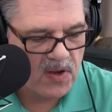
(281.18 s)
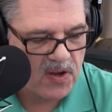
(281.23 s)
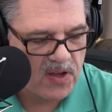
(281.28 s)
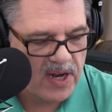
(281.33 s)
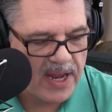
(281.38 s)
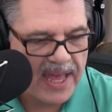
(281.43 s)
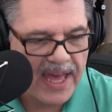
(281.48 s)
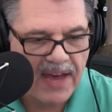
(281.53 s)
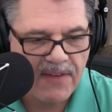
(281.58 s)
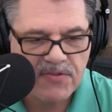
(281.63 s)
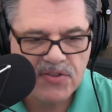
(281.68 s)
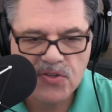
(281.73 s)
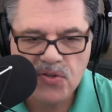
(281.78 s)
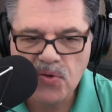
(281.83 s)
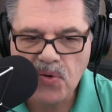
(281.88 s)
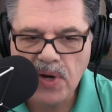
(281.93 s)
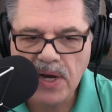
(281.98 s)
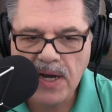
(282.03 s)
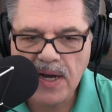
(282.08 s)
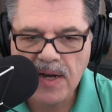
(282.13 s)
going to have
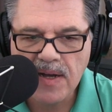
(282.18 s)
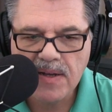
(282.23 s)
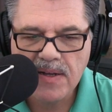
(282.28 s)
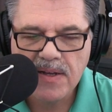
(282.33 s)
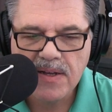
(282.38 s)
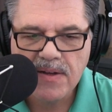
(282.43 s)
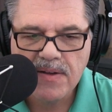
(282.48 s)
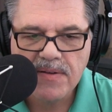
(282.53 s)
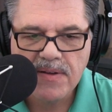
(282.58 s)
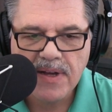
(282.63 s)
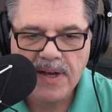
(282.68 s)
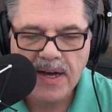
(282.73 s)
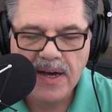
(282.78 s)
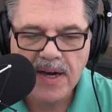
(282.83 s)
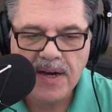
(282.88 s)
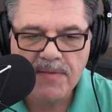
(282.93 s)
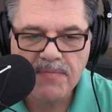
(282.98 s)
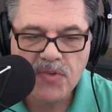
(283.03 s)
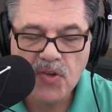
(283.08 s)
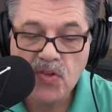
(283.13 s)
to uh,
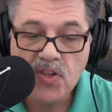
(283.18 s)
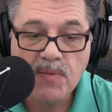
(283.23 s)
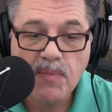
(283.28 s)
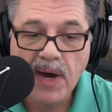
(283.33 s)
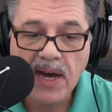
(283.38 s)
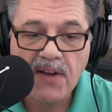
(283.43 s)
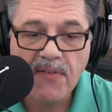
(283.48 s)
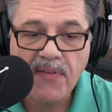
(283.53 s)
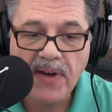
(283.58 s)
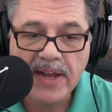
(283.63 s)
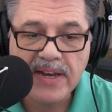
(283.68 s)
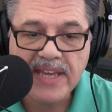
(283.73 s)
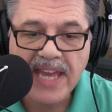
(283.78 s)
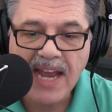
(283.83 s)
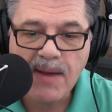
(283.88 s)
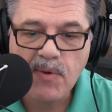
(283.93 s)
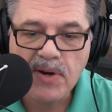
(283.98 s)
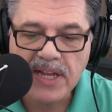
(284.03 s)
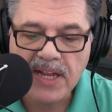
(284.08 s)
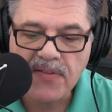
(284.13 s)
uh, use a modified
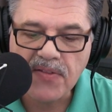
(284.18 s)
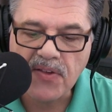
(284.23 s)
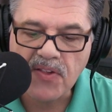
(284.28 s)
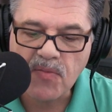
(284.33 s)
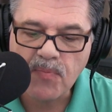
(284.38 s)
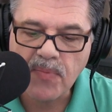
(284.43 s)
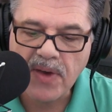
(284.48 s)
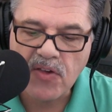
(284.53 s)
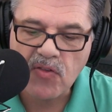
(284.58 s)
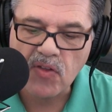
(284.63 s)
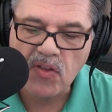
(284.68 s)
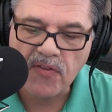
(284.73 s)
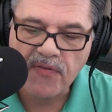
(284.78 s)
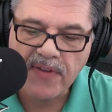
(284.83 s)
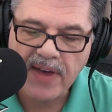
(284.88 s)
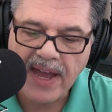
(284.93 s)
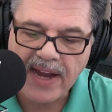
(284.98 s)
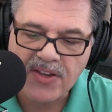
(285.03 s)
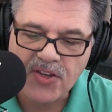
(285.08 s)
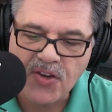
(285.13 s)
camera to get this special
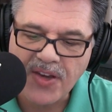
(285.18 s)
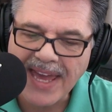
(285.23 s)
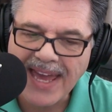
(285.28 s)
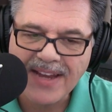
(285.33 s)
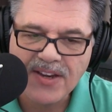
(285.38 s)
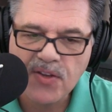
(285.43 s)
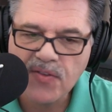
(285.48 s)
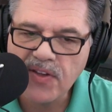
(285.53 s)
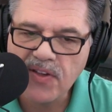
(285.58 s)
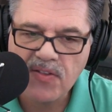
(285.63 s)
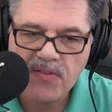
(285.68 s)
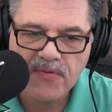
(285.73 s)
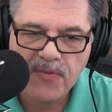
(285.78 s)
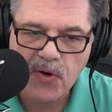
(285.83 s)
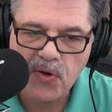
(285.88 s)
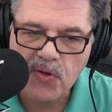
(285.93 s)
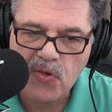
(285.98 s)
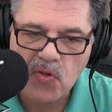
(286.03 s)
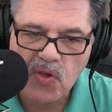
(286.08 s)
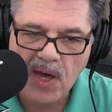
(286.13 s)
effect. You can't do this in
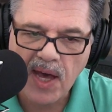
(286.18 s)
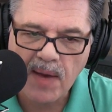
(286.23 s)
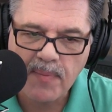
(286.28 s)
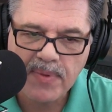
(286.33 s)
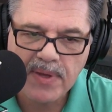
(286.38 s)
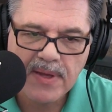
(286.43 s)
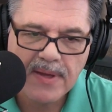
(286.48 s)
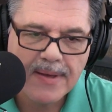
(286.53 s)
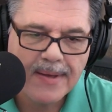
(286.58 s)
Photoshop.